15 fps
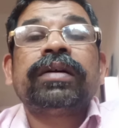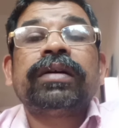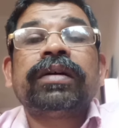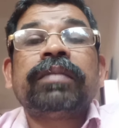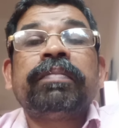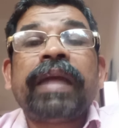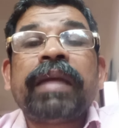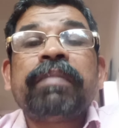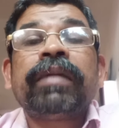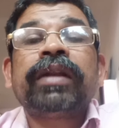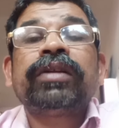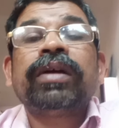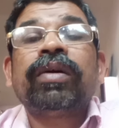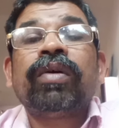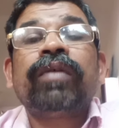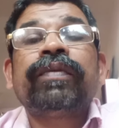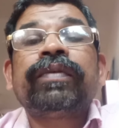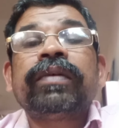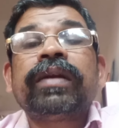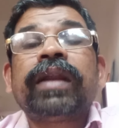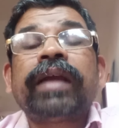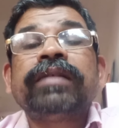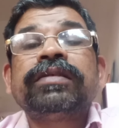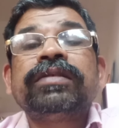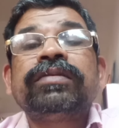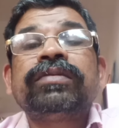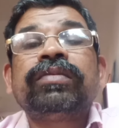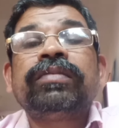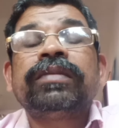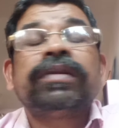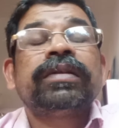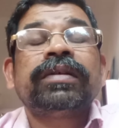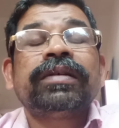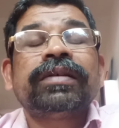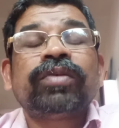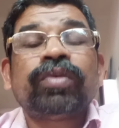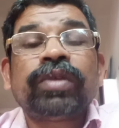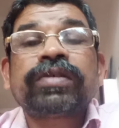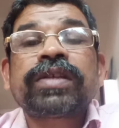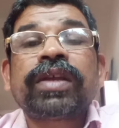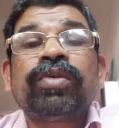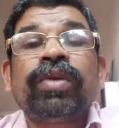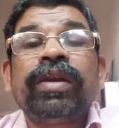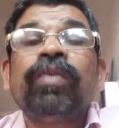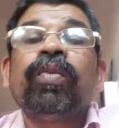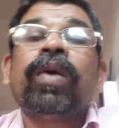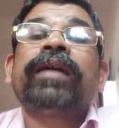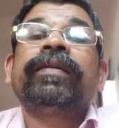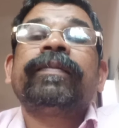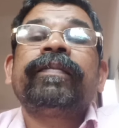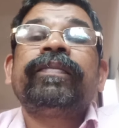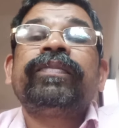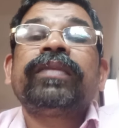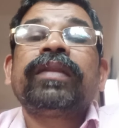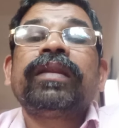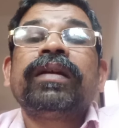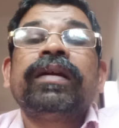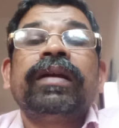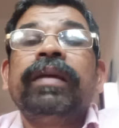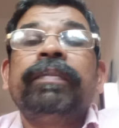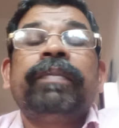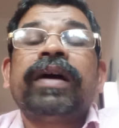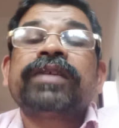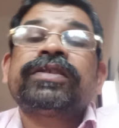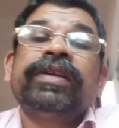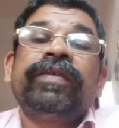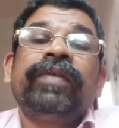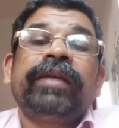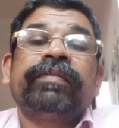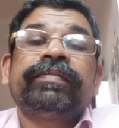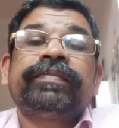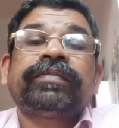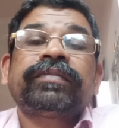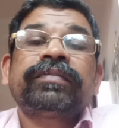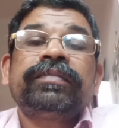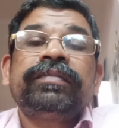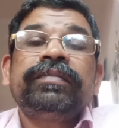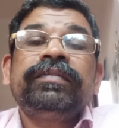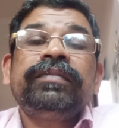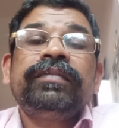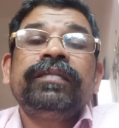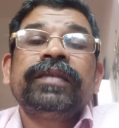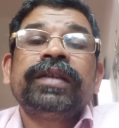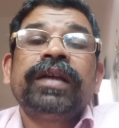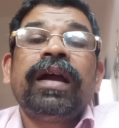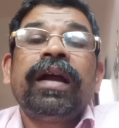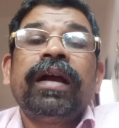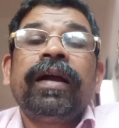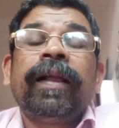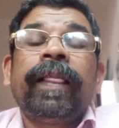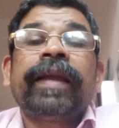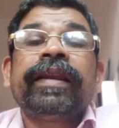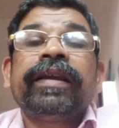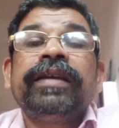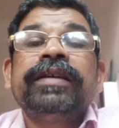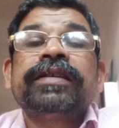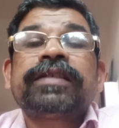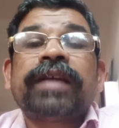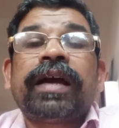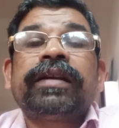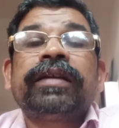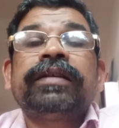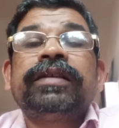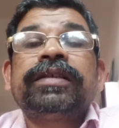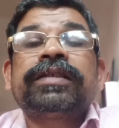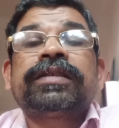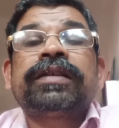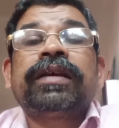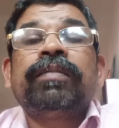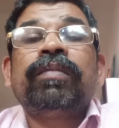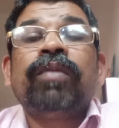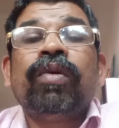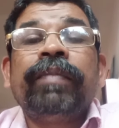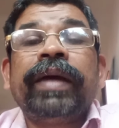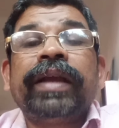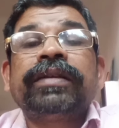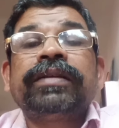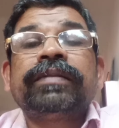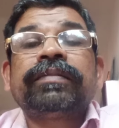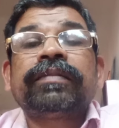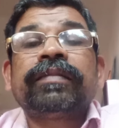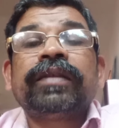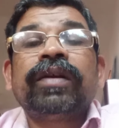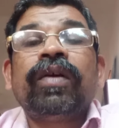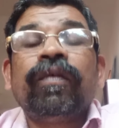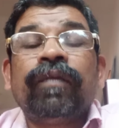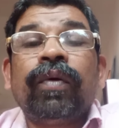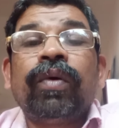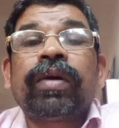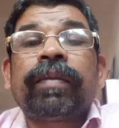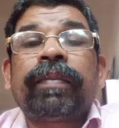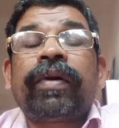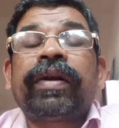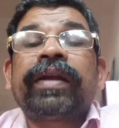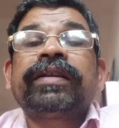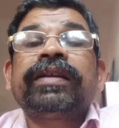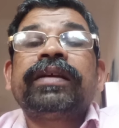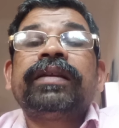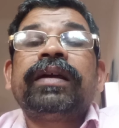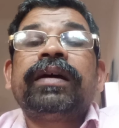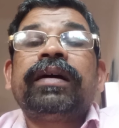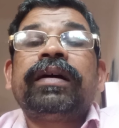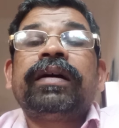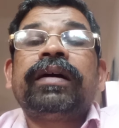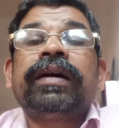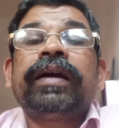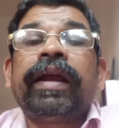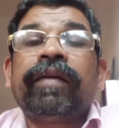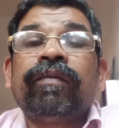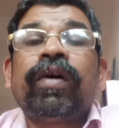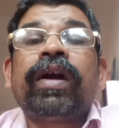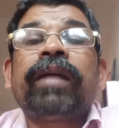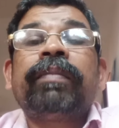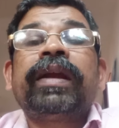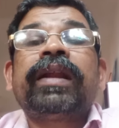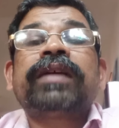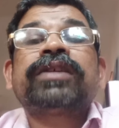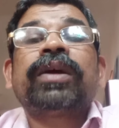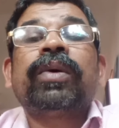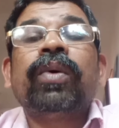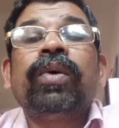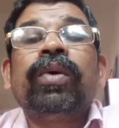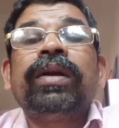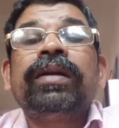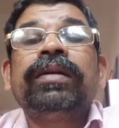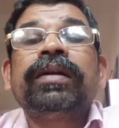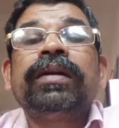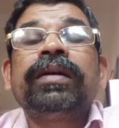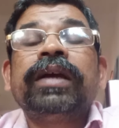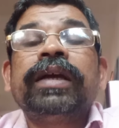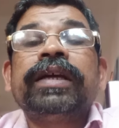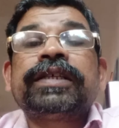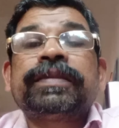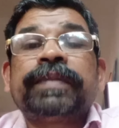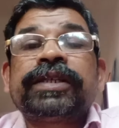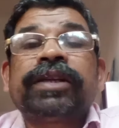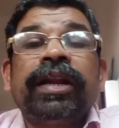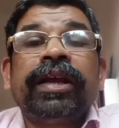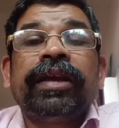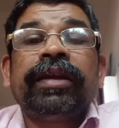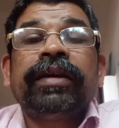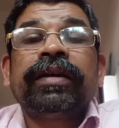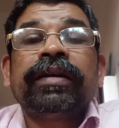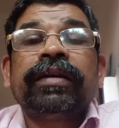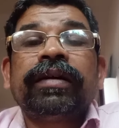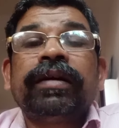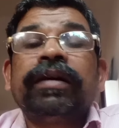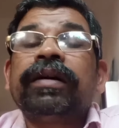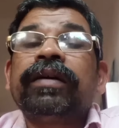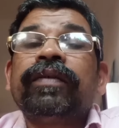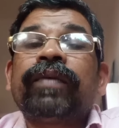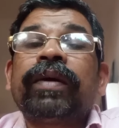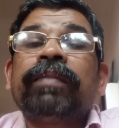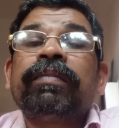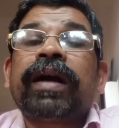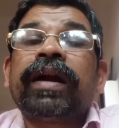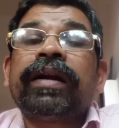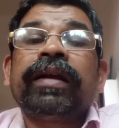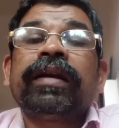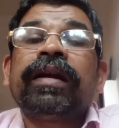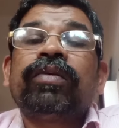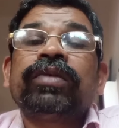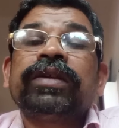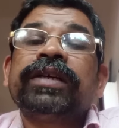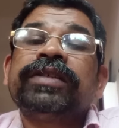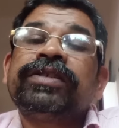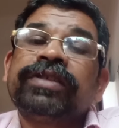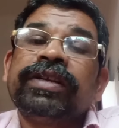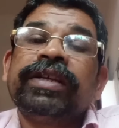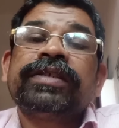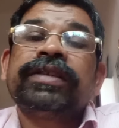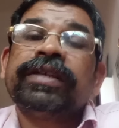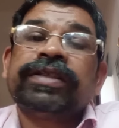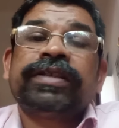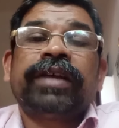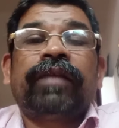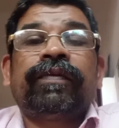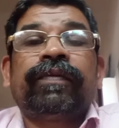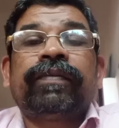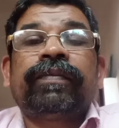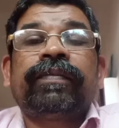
May month of 2021, he passed away. And he started this movement for protecting the environment as a whole, especially from cutting down the trees itself.